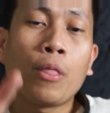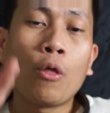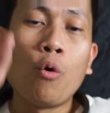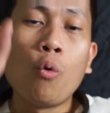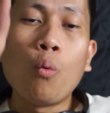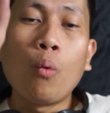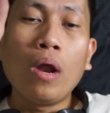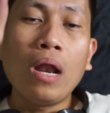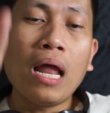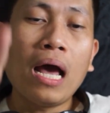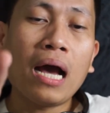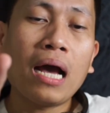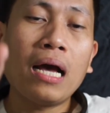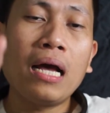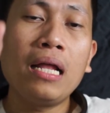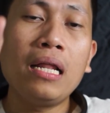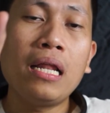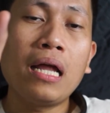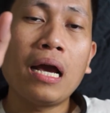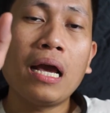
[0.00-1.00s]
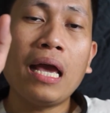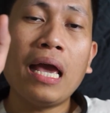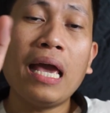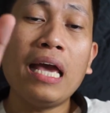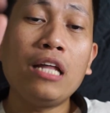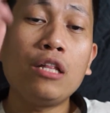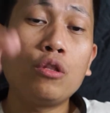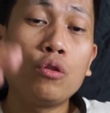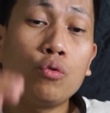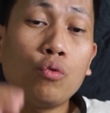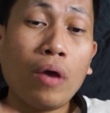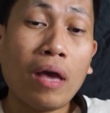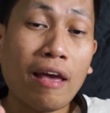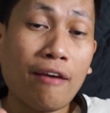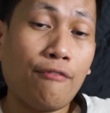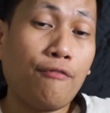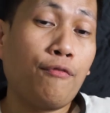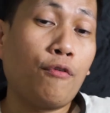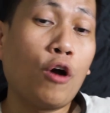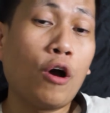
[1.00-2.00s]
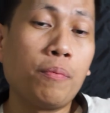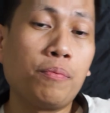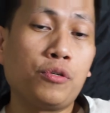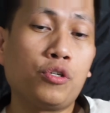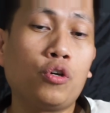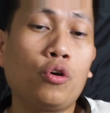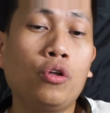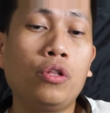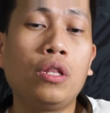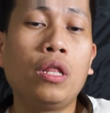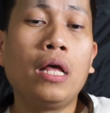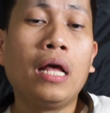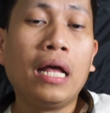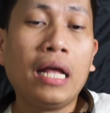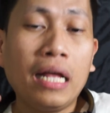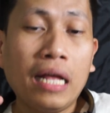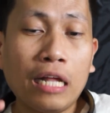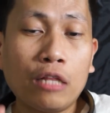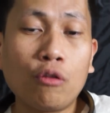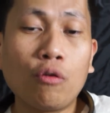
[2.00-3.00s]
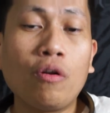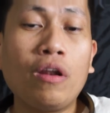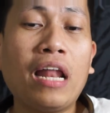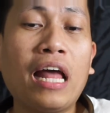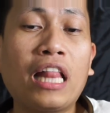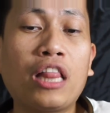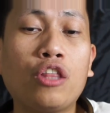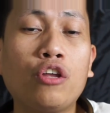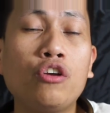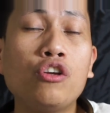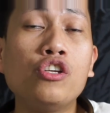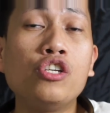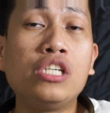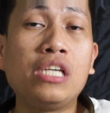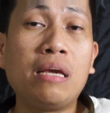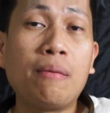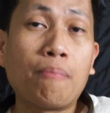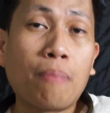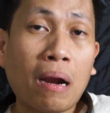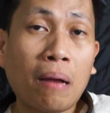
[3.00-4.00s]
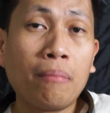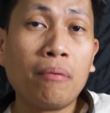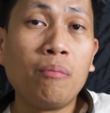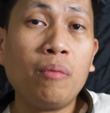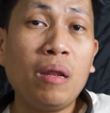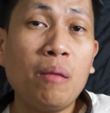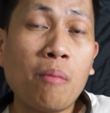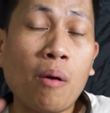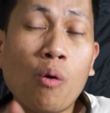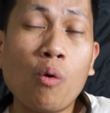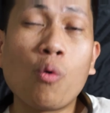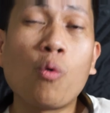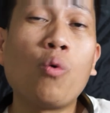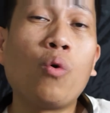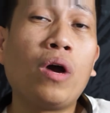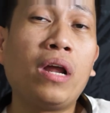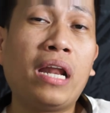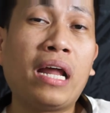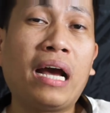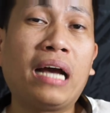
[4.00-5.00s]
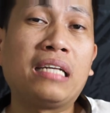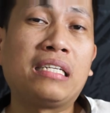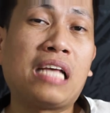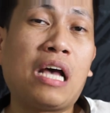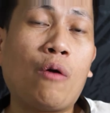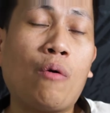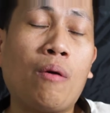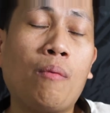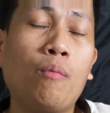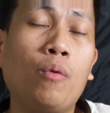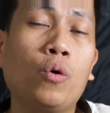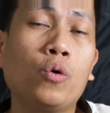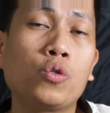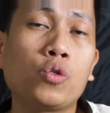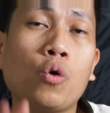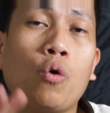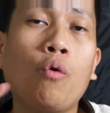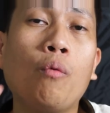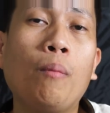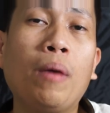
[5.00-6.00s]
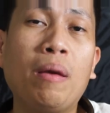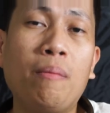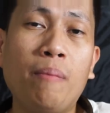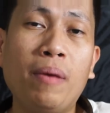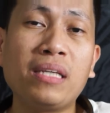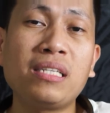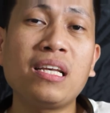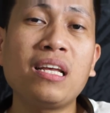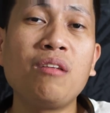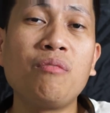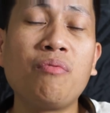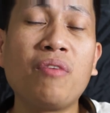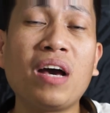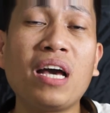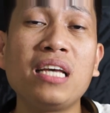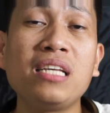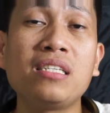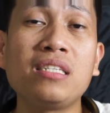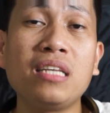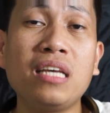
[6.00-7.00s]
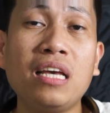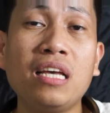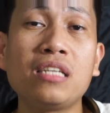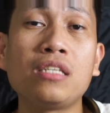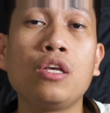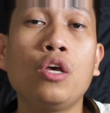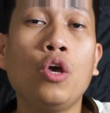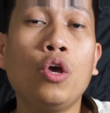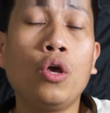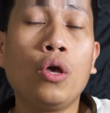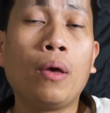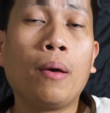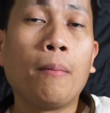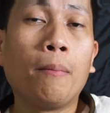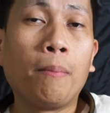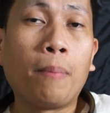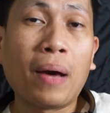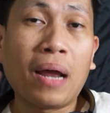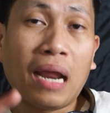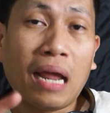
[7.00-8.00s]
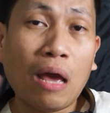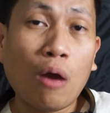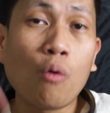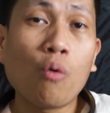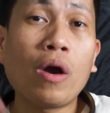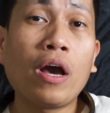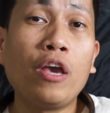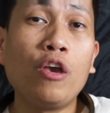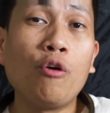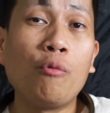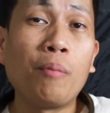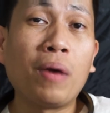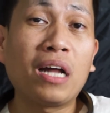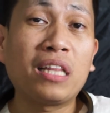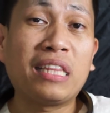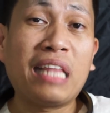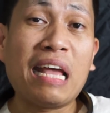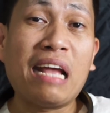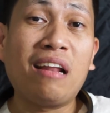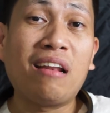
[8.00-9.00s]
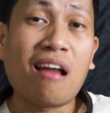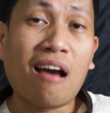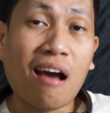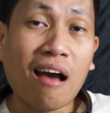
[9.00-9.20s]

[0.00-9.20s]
Kung wala ka ng A to F option, itong letter G probably makukuha ng asawa mo. So, my best advice is pareho kayo mag-take ng